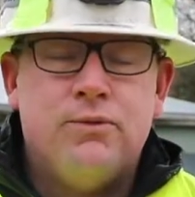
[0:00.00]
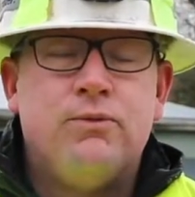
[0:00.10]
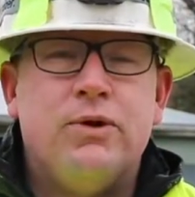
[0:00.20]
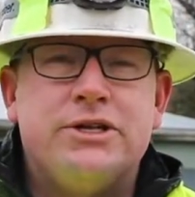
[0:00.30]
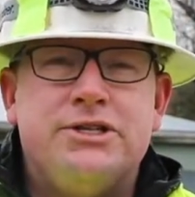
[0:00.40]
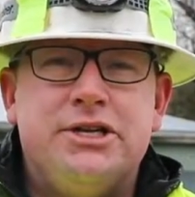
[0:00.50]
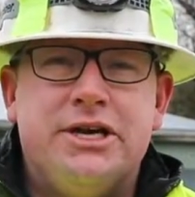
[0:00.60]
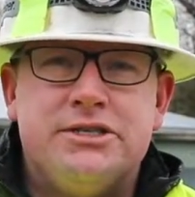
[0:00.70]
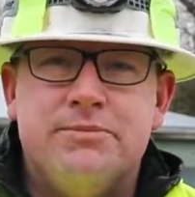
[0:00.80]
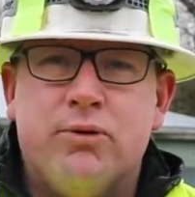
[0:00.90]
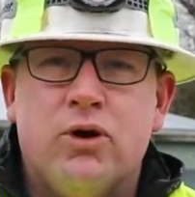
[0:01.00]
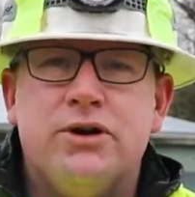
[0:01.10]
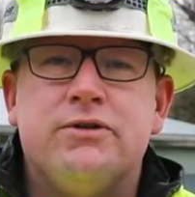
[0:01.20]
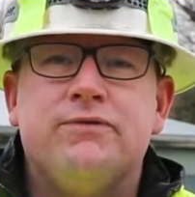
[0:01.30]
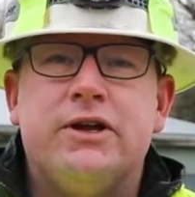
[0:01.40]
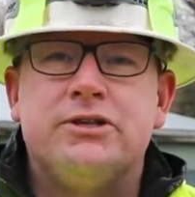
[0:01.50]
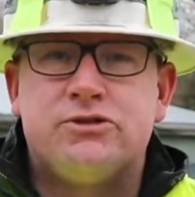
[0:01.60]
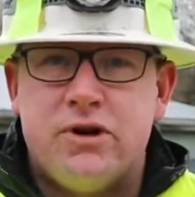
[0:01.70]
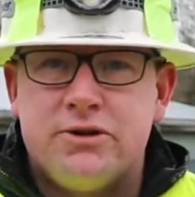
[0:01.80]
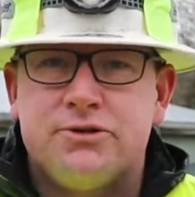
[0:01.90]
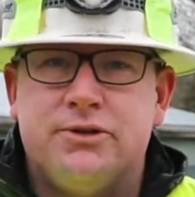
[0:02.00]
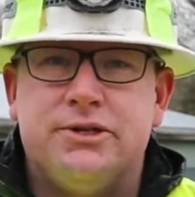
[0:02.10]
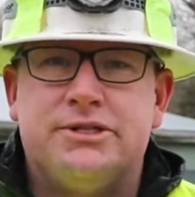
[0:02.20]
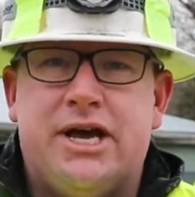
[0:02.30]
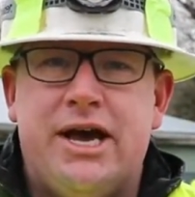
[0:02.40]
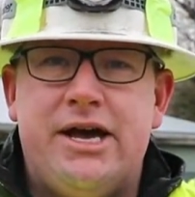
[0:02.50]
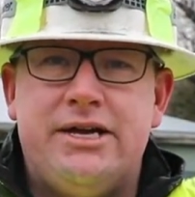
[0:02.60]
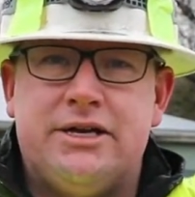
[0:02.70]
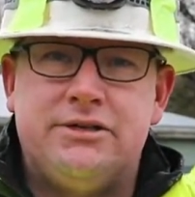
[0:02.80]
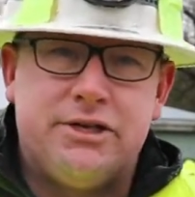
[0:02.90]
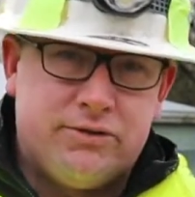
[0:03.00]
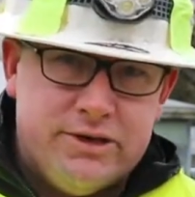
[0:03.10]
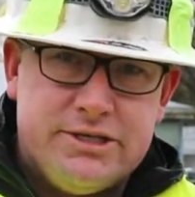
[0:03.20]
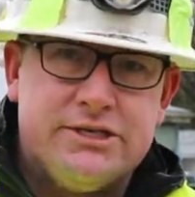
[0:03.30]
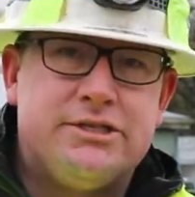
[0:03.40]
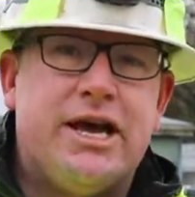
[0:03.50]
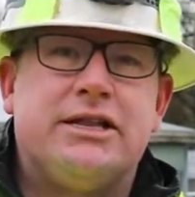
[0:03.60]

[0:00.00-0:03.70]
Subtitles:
which is important in structural design. It decreases dead